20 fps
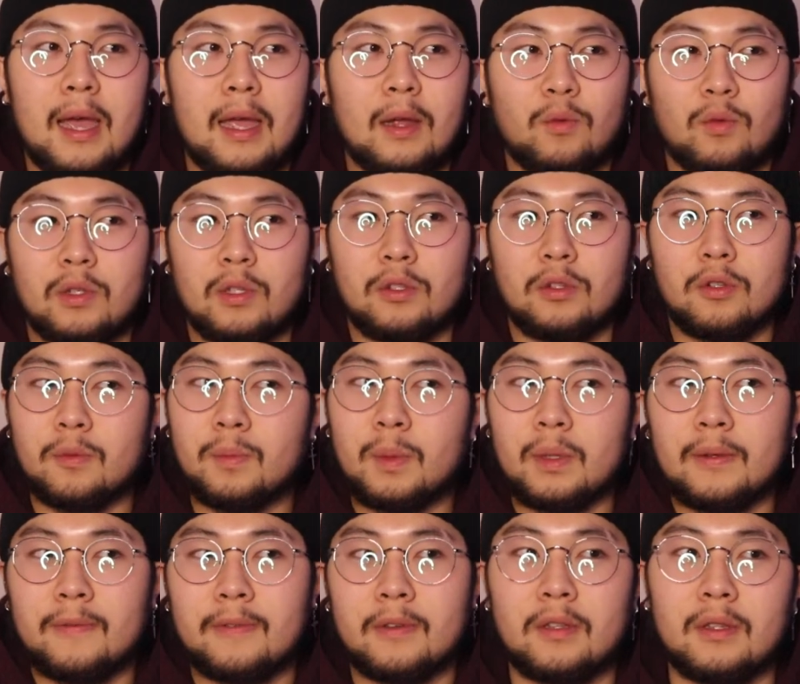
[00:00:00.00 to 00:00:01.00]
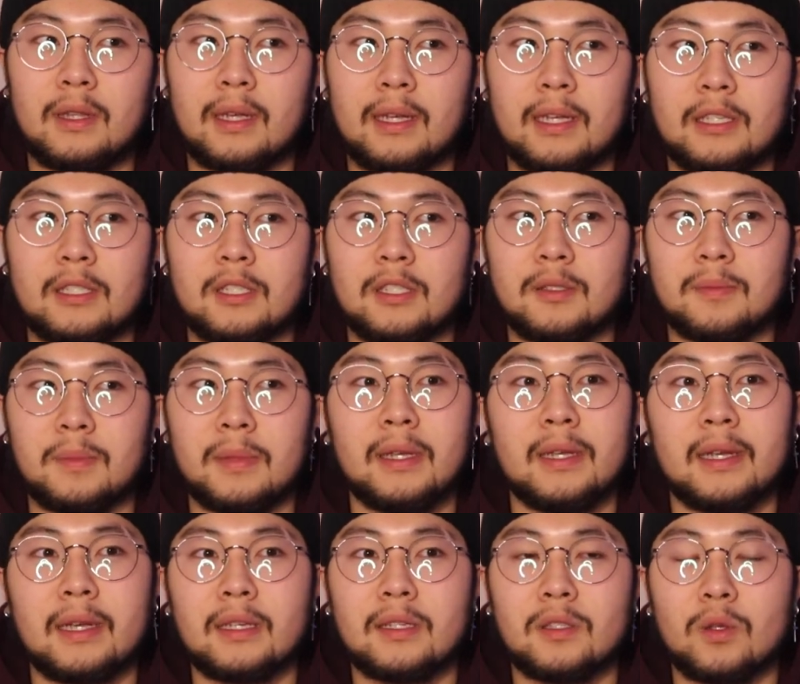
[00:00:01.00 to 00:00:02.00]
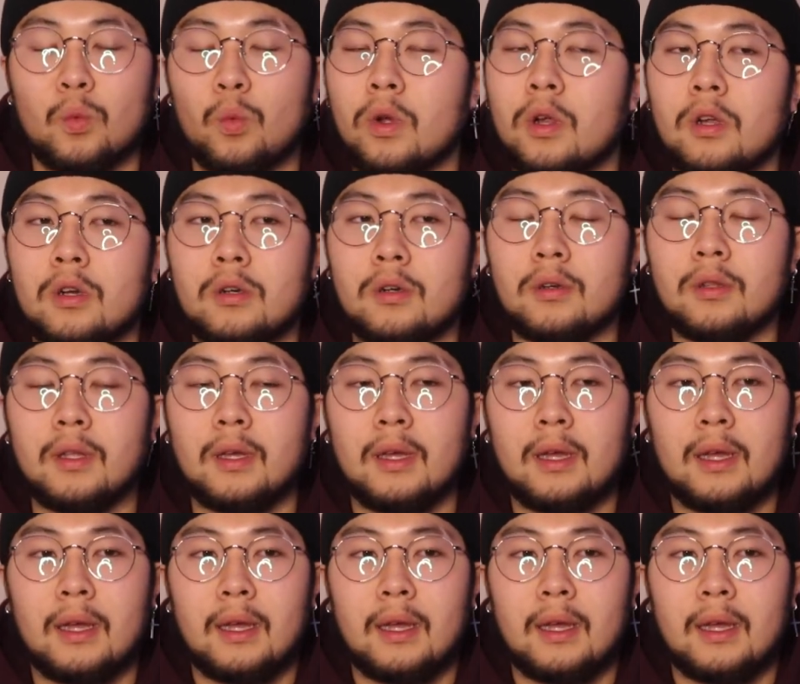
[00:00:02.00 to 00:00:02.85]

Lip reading: I really do be feeling like it's just me against the world.